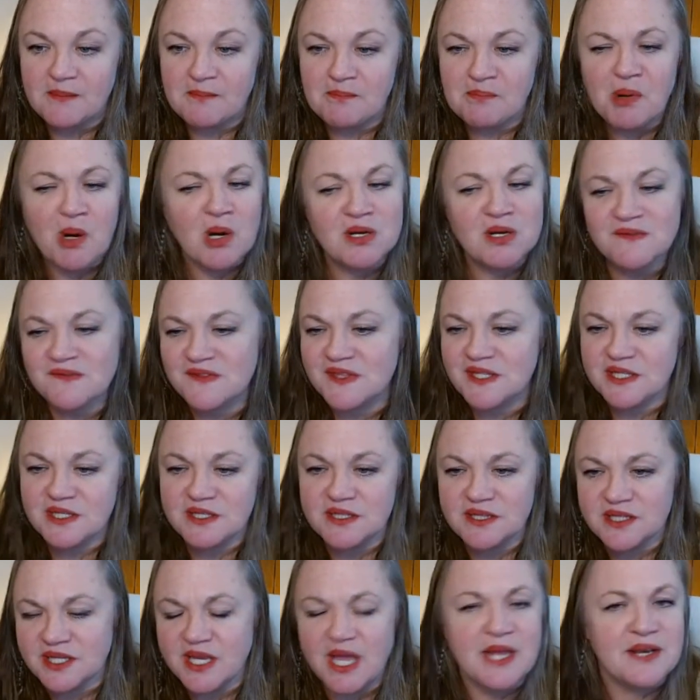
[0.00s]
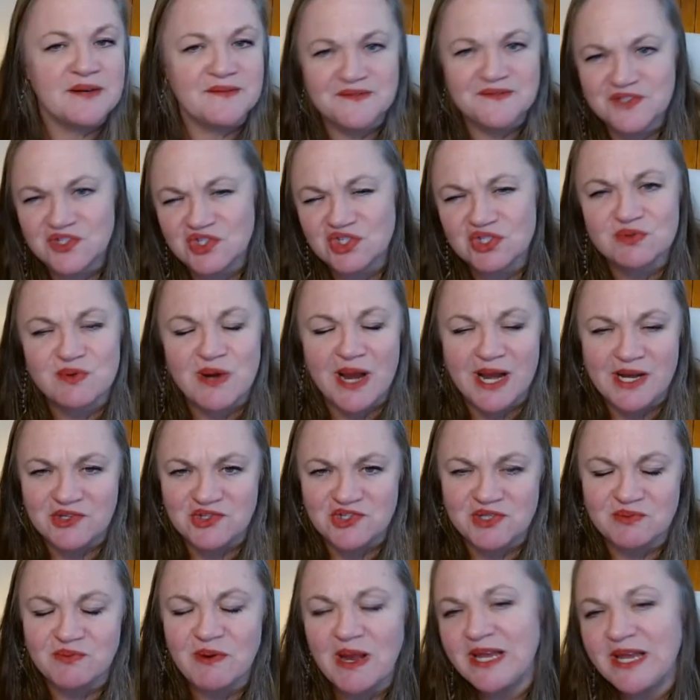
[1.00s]
part of the kind of
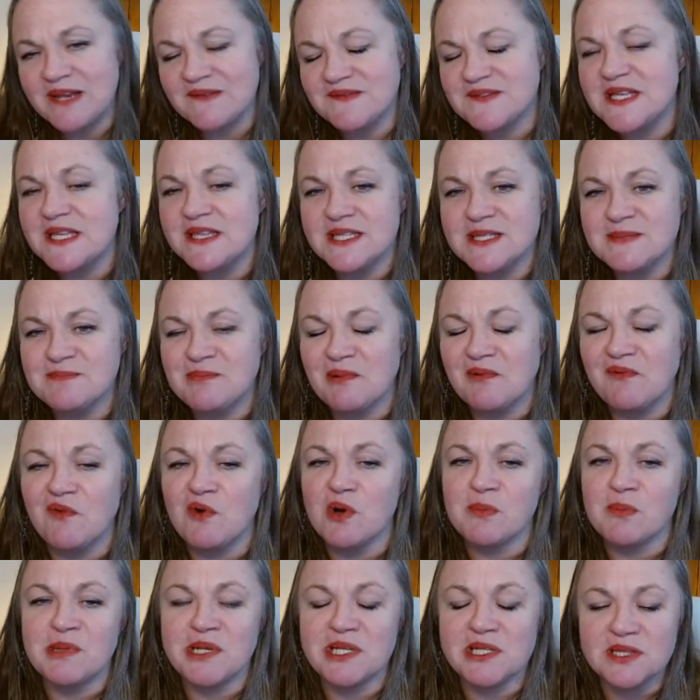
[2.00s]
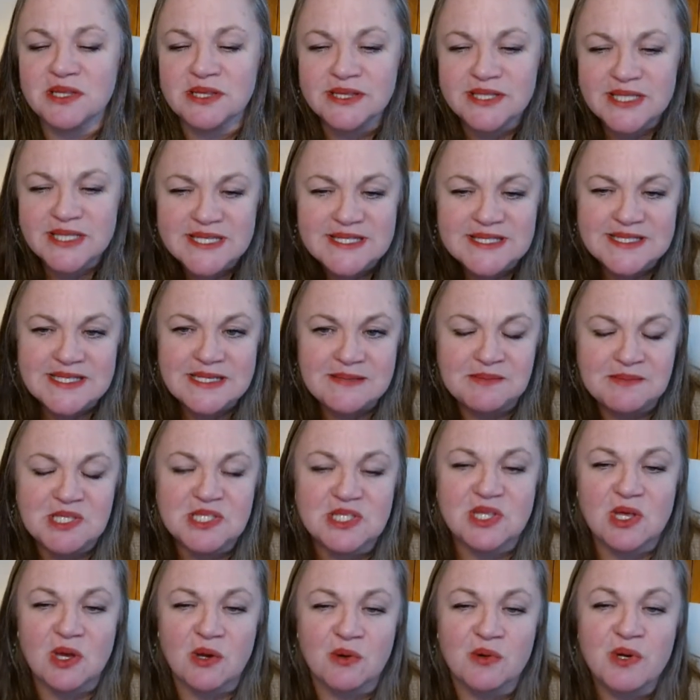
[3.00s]
strategy, right? I've said this before, but it seems
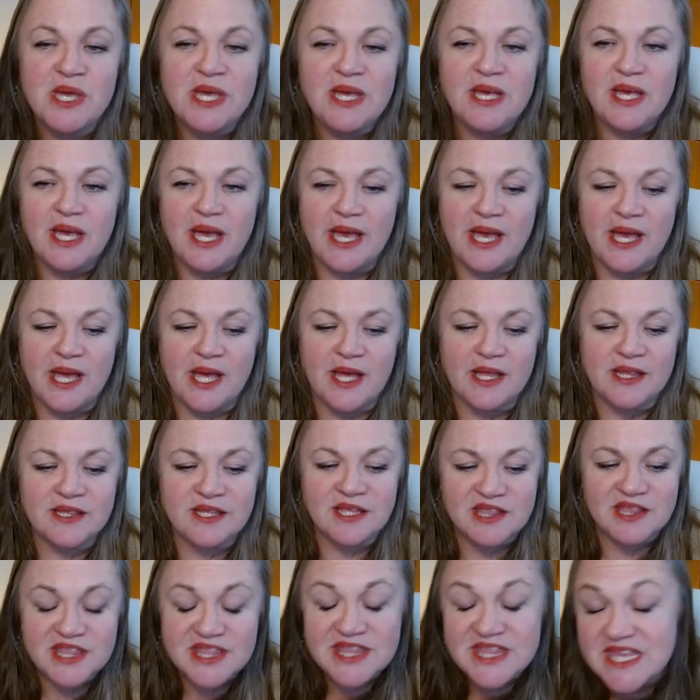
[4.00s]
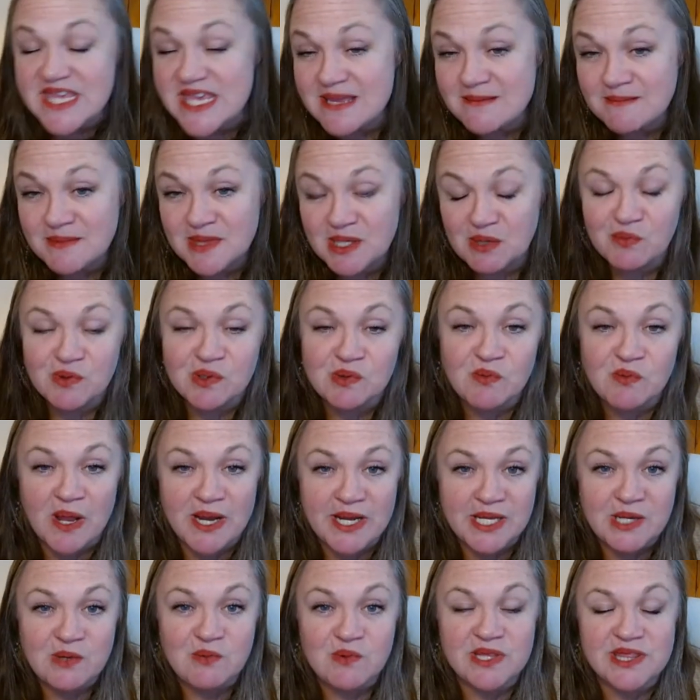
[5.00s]
as though the theme that we're
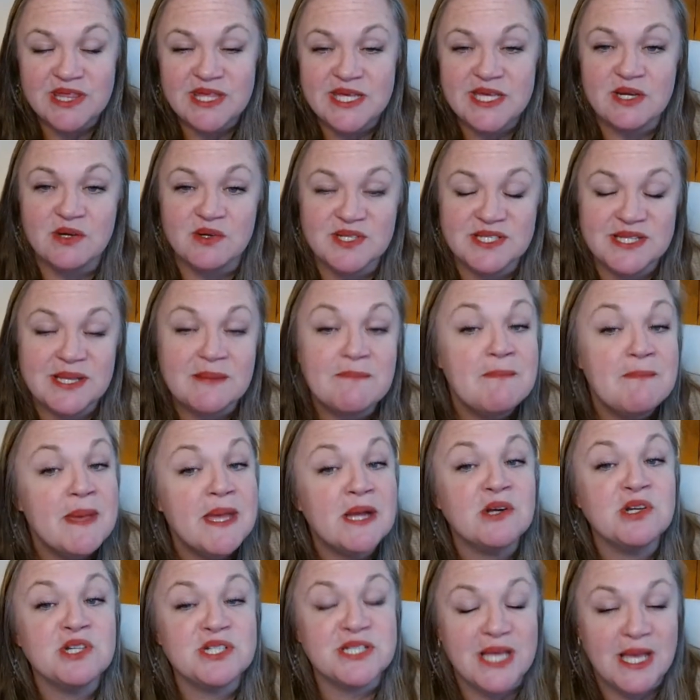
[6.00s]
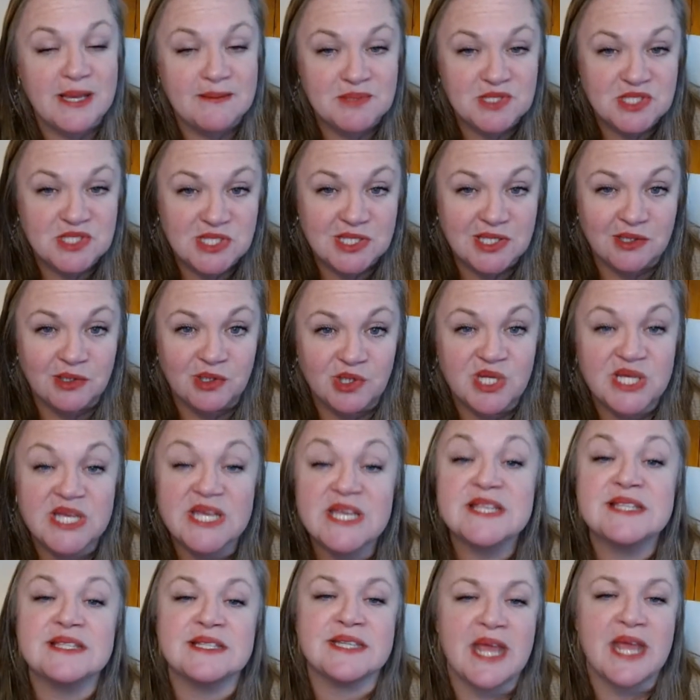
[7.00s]
running with here is that maritime security
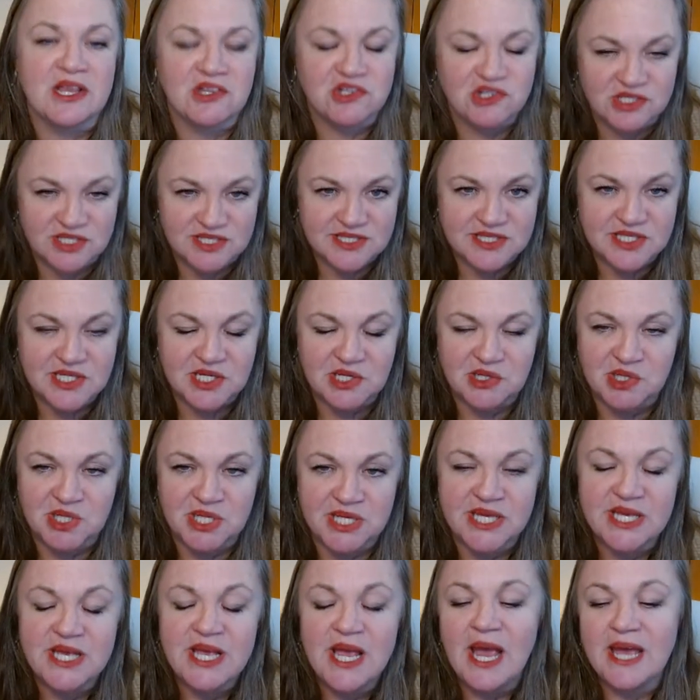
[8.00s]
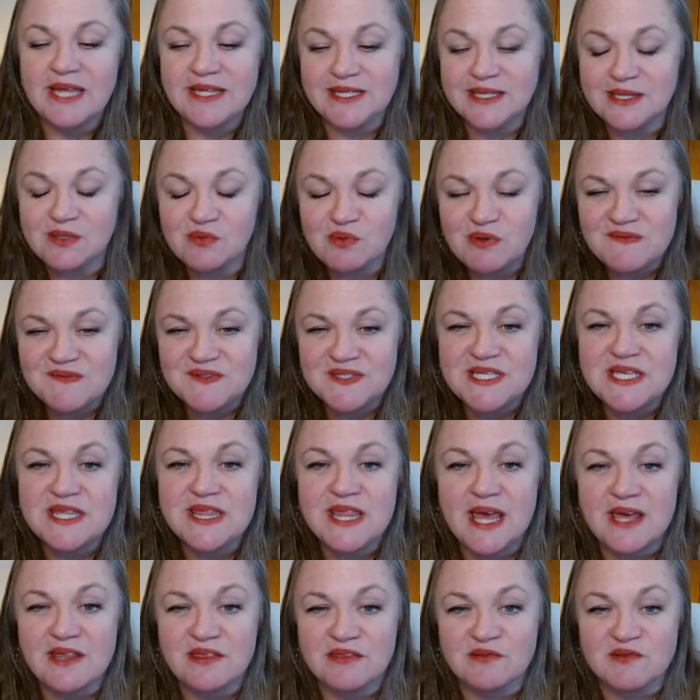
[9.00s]
is national security. I think that we've
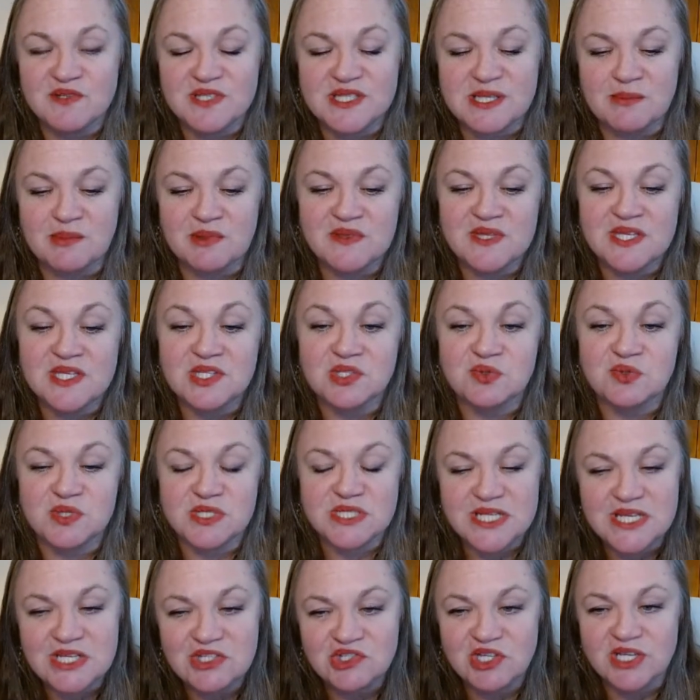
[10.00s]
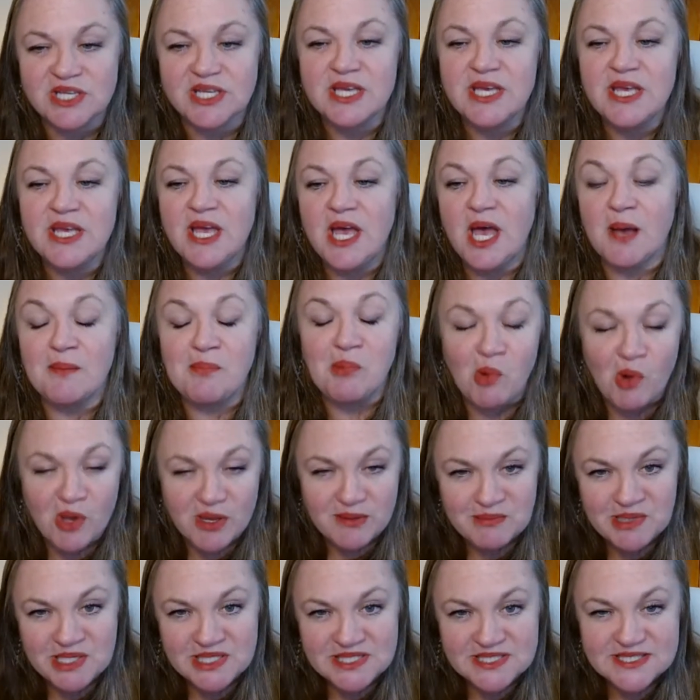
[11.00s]
seen that through some of these strategic
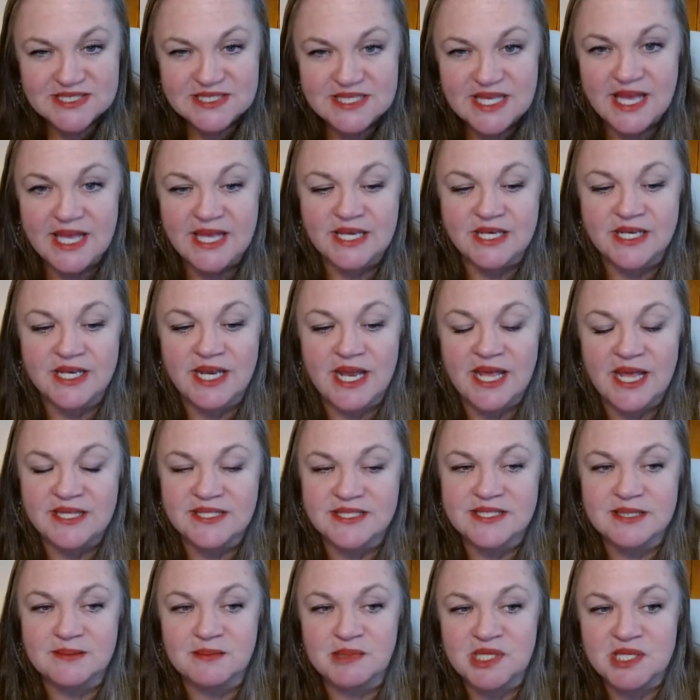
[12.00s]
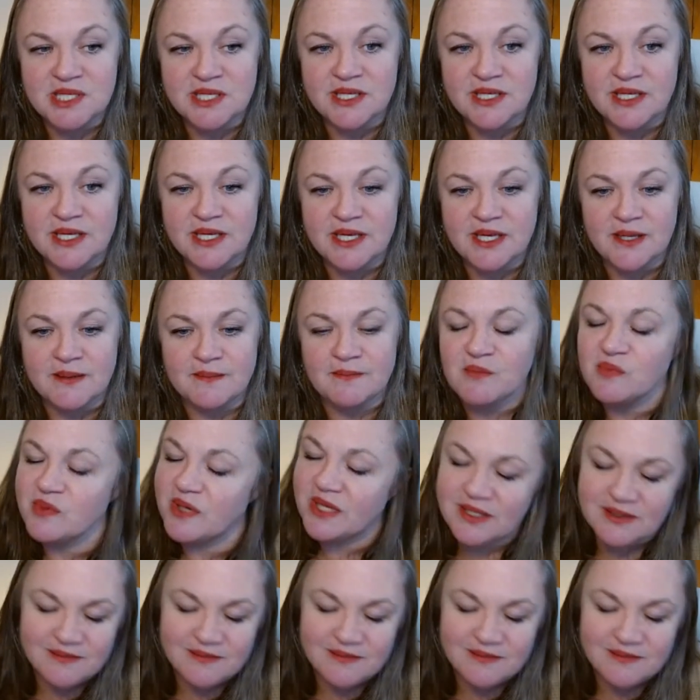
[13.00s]
appointments and some of the